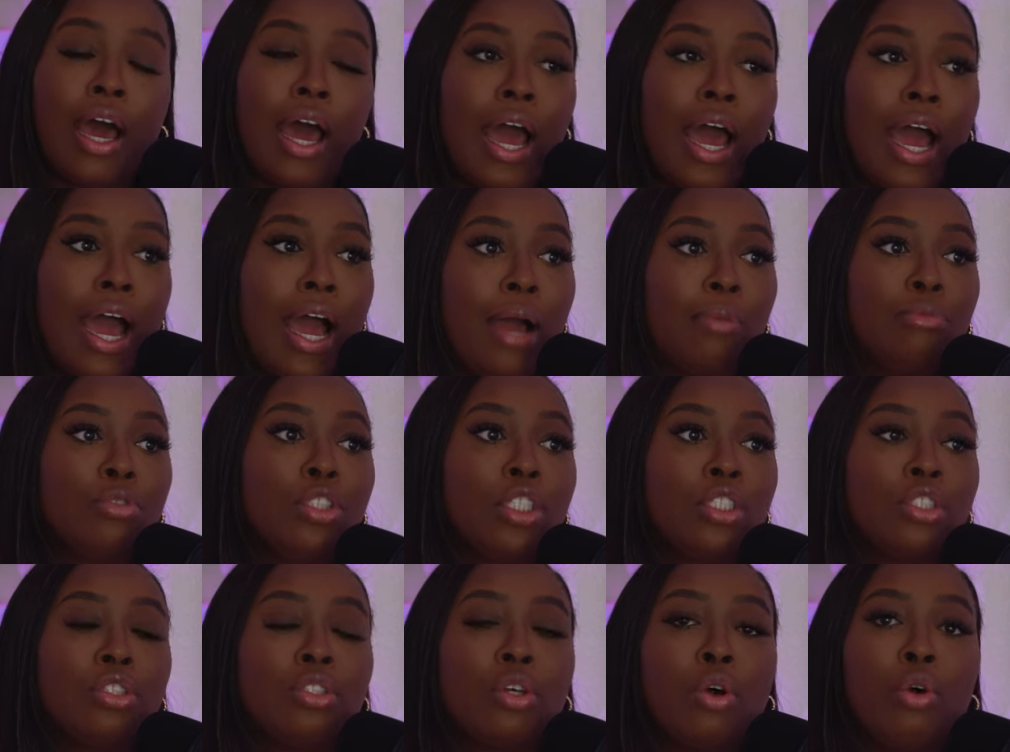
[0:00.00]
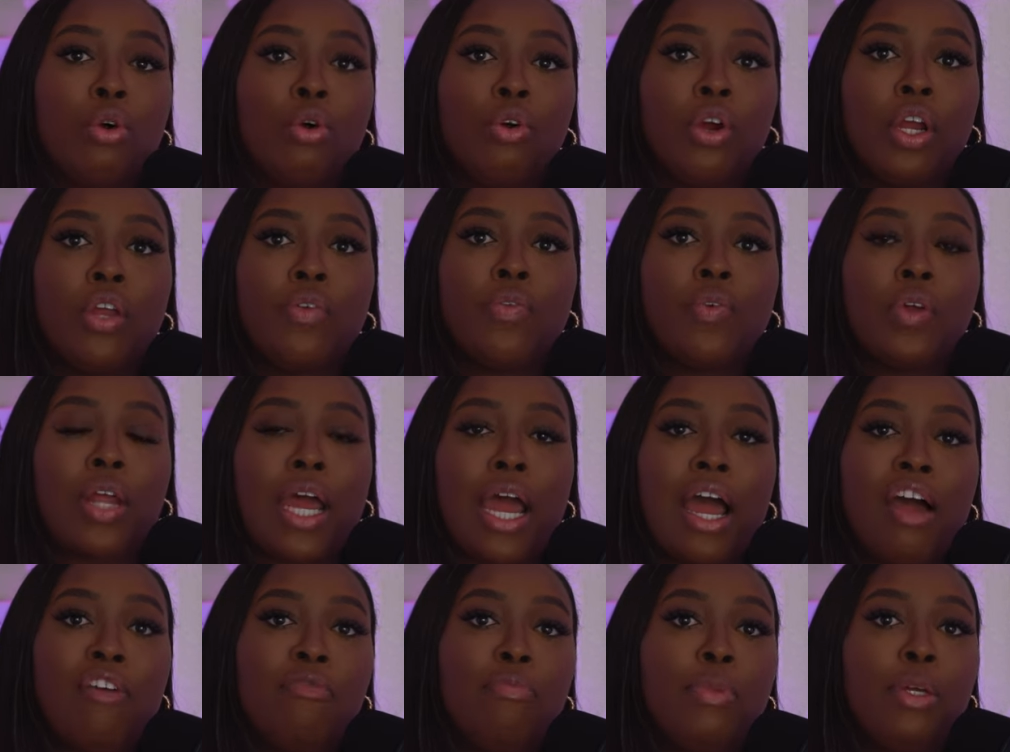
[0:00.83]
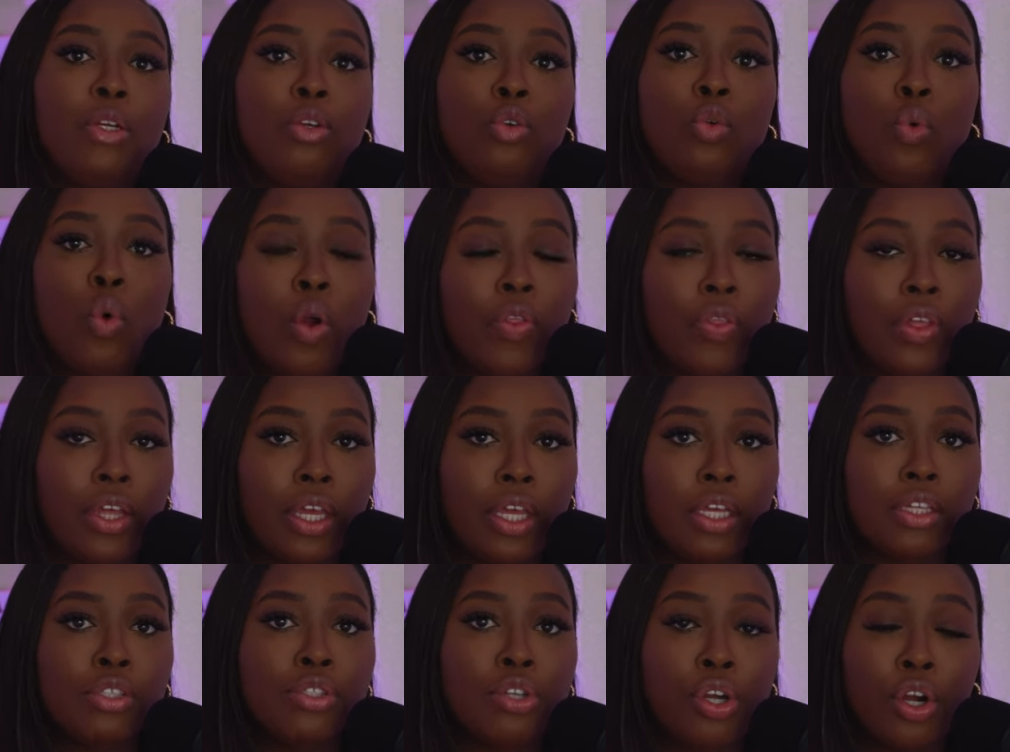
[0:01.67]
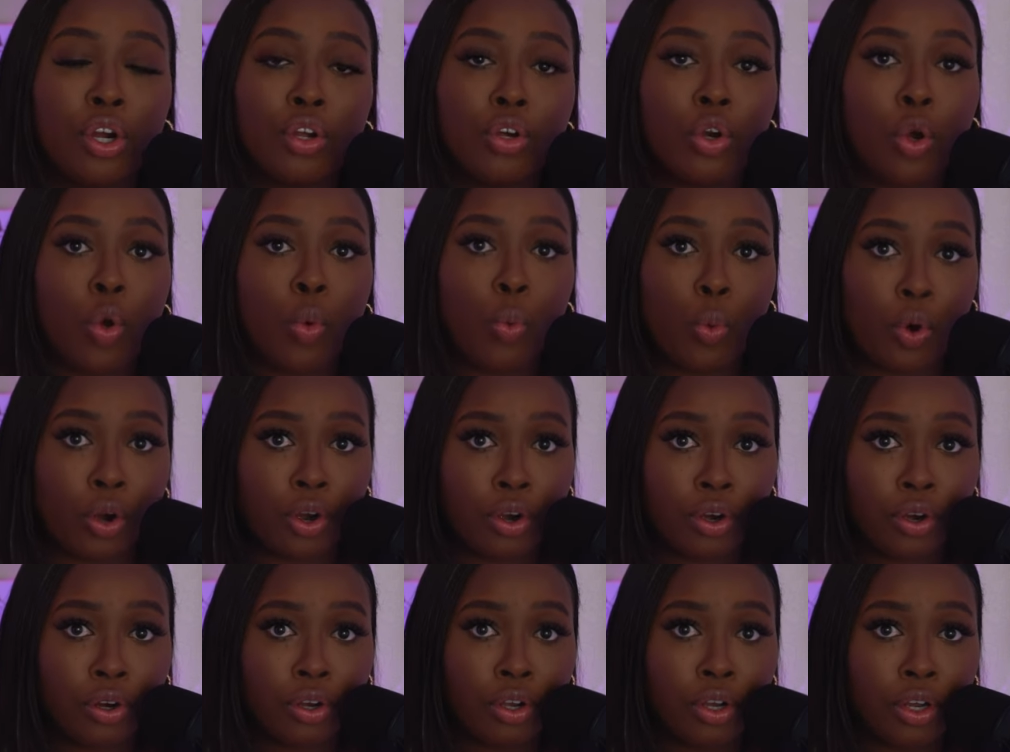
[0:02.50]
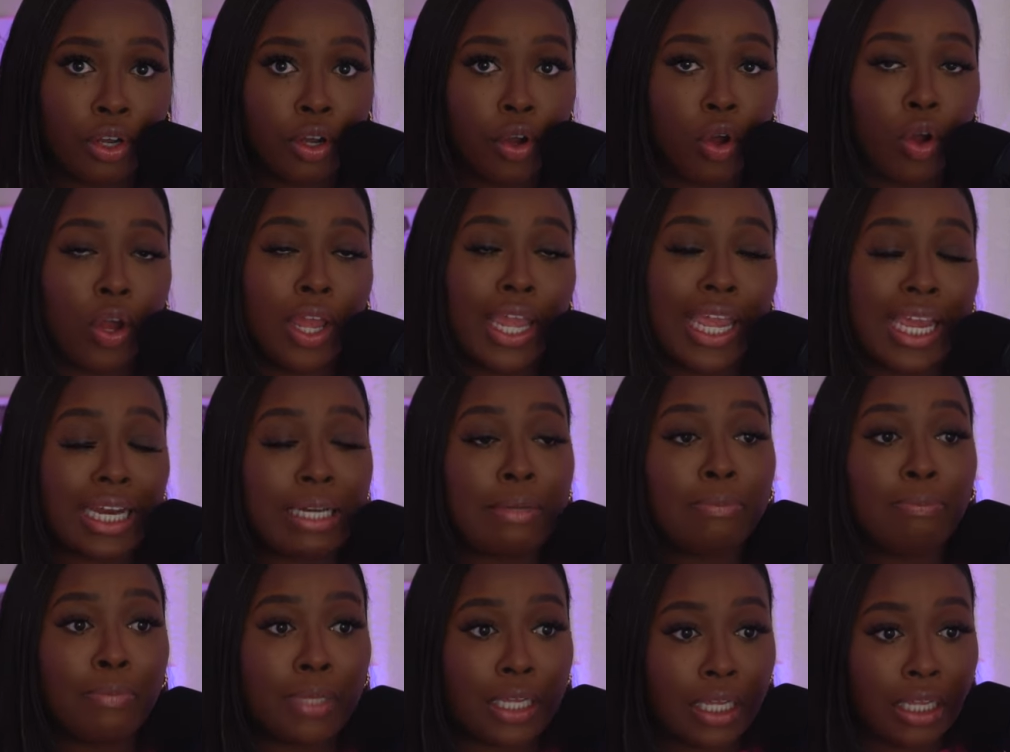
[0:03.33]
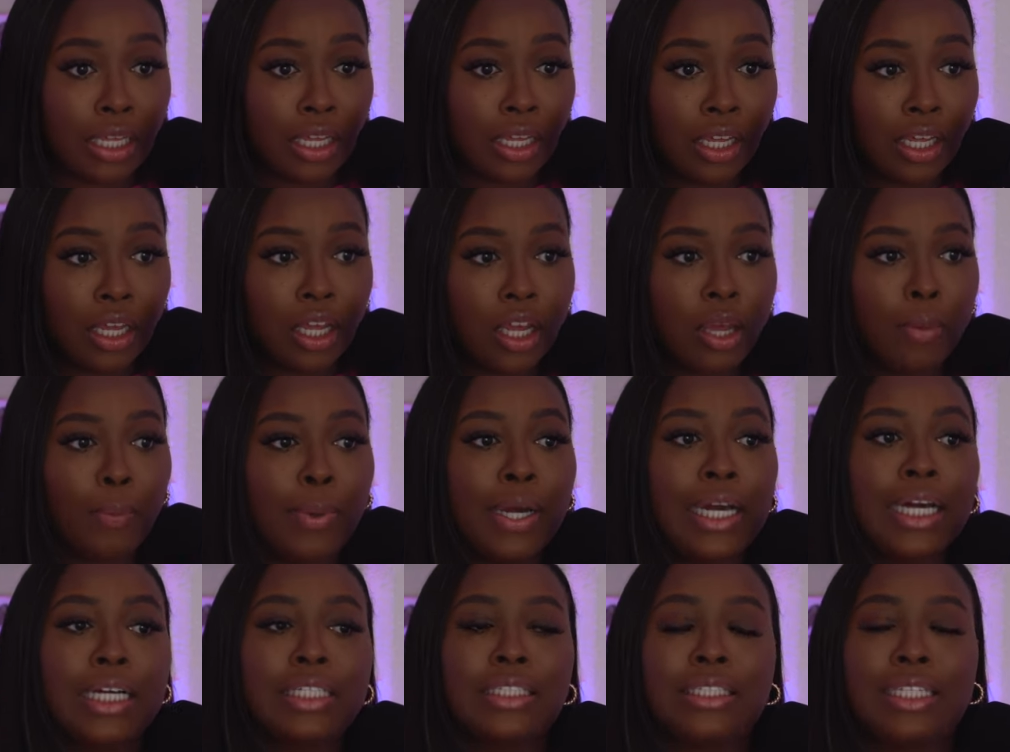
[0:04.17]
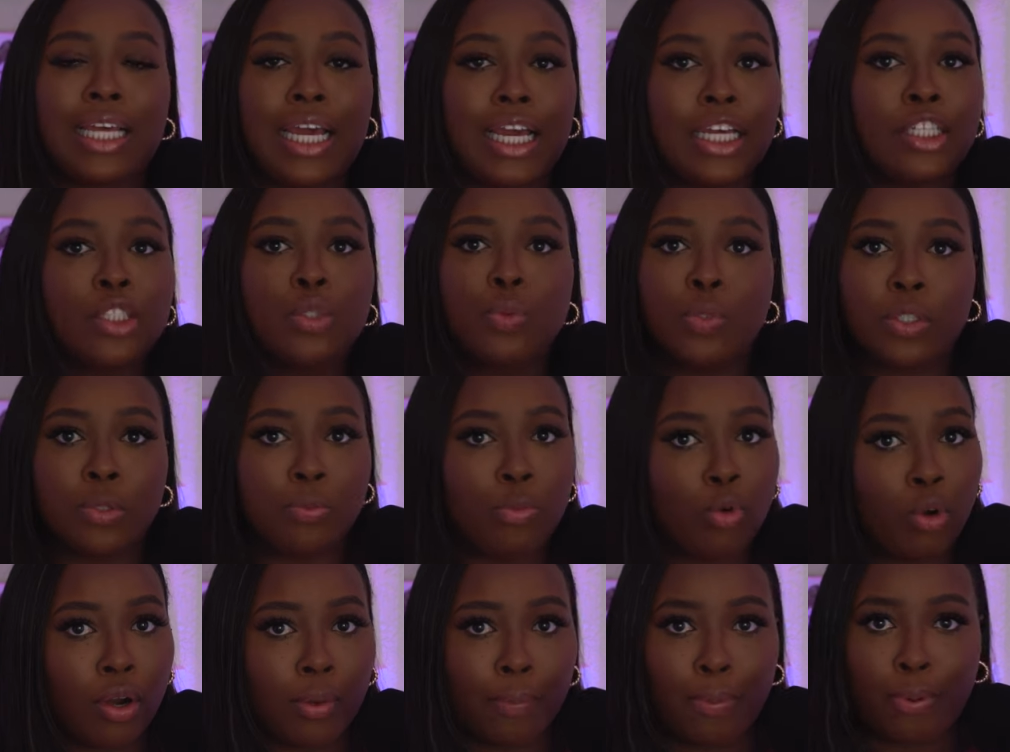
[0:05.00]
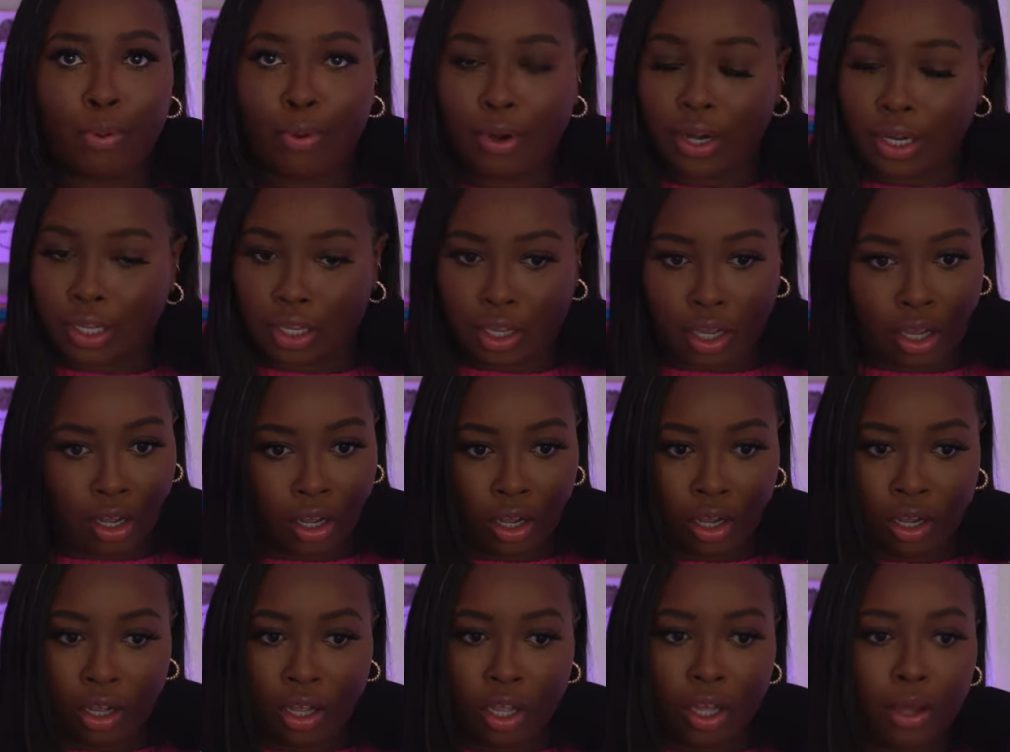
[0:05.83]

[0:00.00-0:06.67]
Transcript: I'm just so grateful that I've been doing the internal work in me, because that's what's more important, y'all.